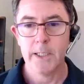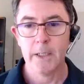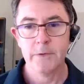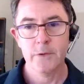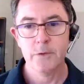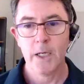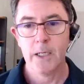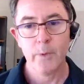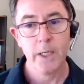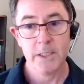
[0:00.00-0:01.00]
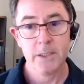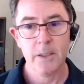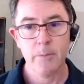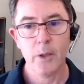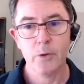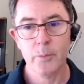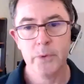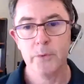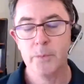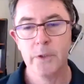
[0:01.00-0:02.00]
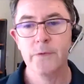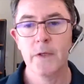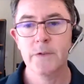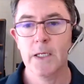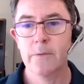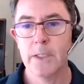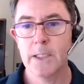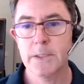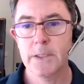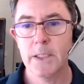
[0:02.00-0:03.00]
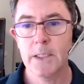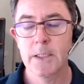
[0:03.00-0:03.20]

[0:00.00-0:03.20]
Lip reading: ounces straight away just at Mulga Bill, because that's unrealistic.